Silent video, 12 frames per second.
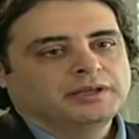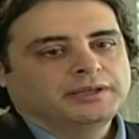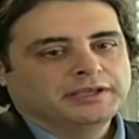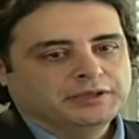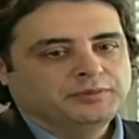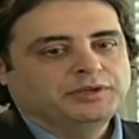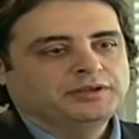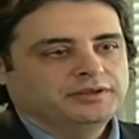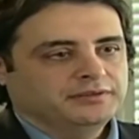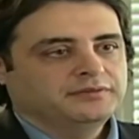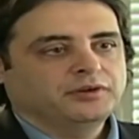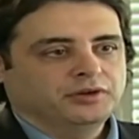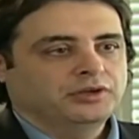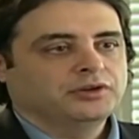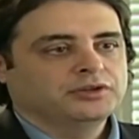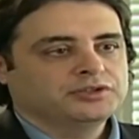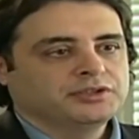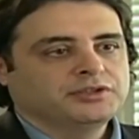the community is very
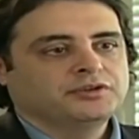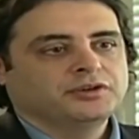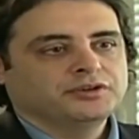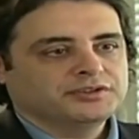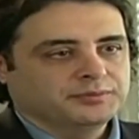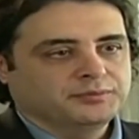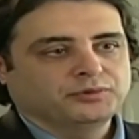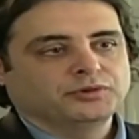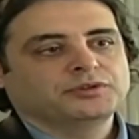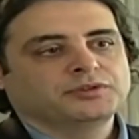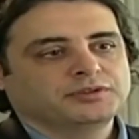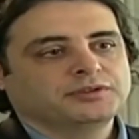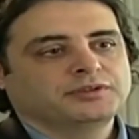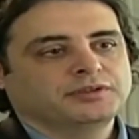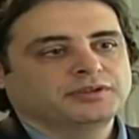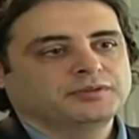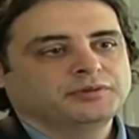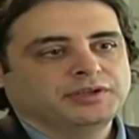large, and there are support
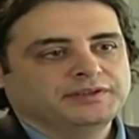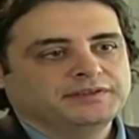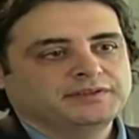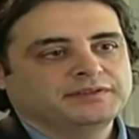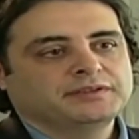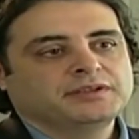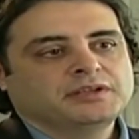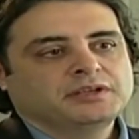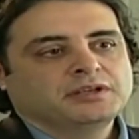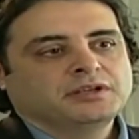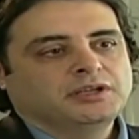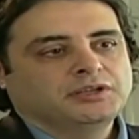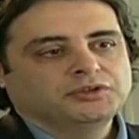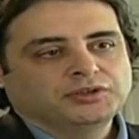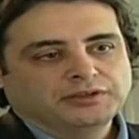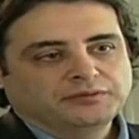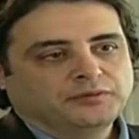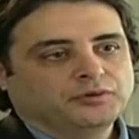places,
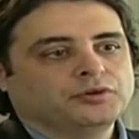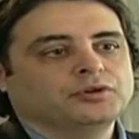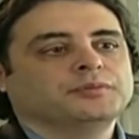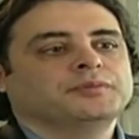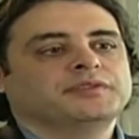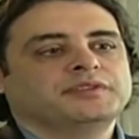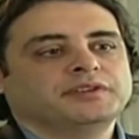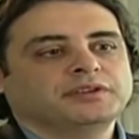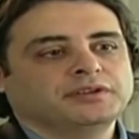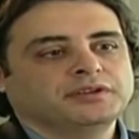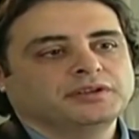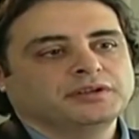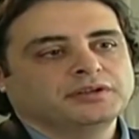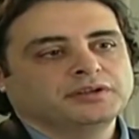internet forums, and